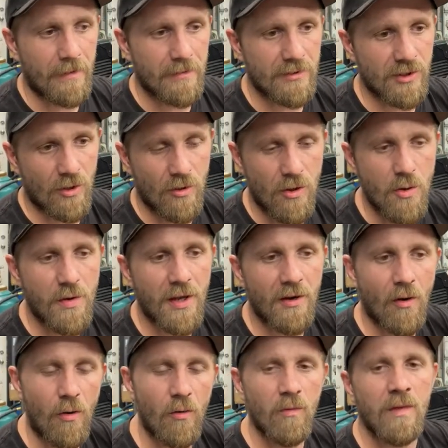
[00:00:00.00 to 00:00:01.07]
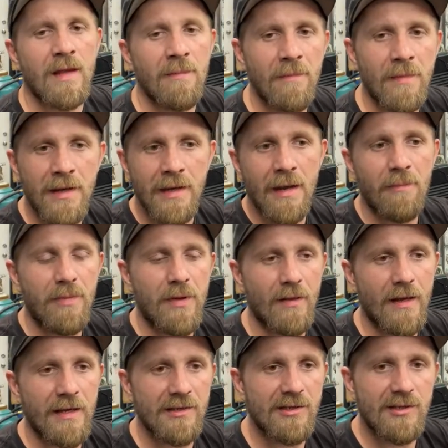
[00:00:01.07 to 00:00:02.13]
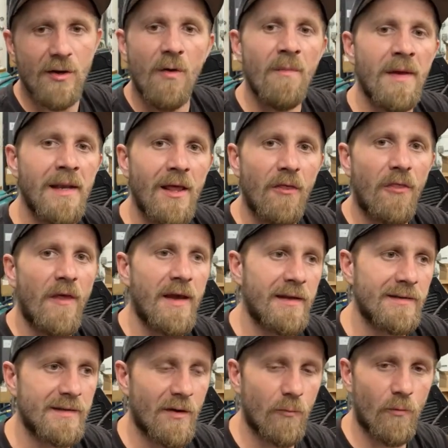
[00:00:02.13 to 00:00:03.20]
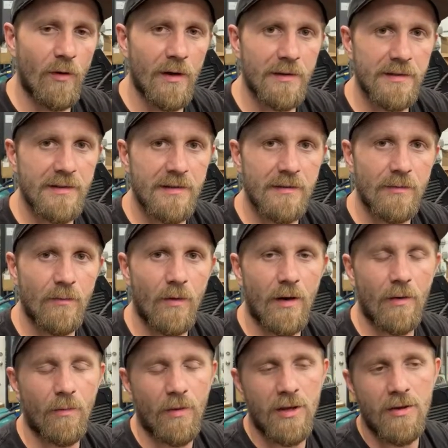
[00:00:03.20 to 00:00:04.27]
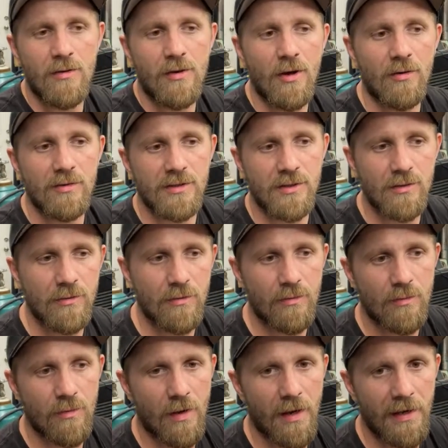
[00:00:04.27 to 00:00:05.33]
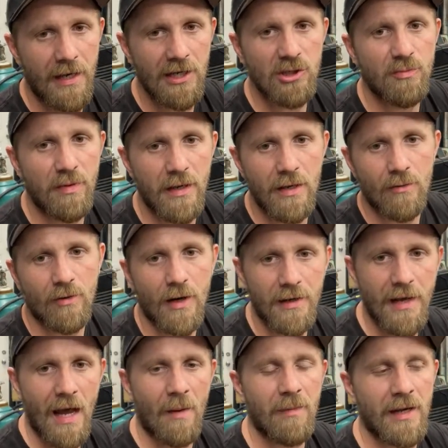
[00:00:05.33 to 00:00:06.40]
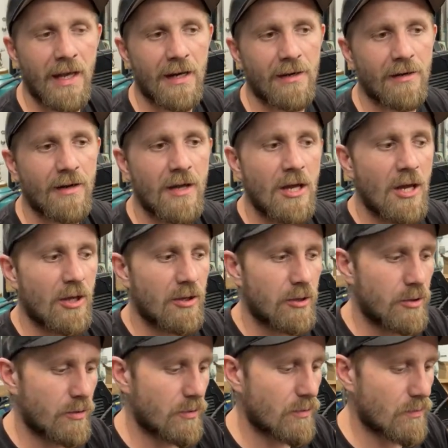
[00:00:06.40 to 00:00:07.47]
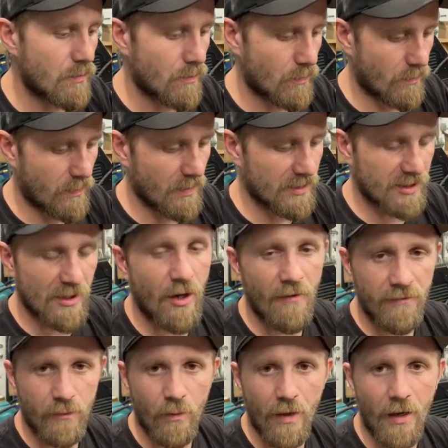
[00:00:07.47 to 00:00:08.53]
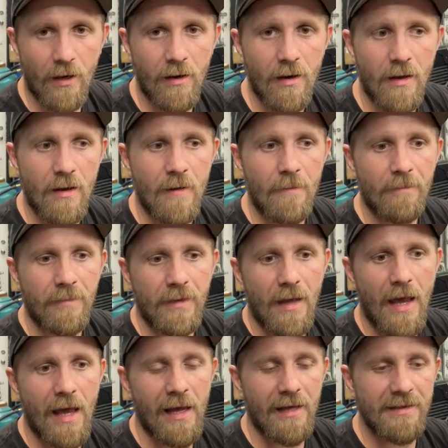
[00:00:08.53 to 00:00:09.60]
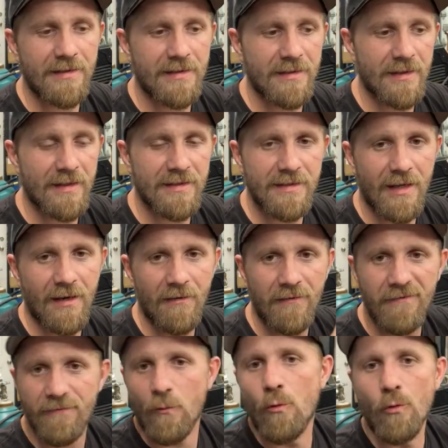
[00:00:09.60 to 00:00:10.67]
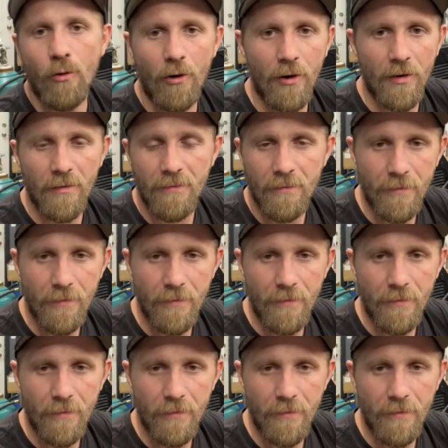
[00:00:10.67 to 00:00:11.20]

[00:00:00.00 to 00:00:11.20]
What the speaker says: So you can only manipulate so many things at once. Where when you go to an HP or a Dominator, the software has, instead of 4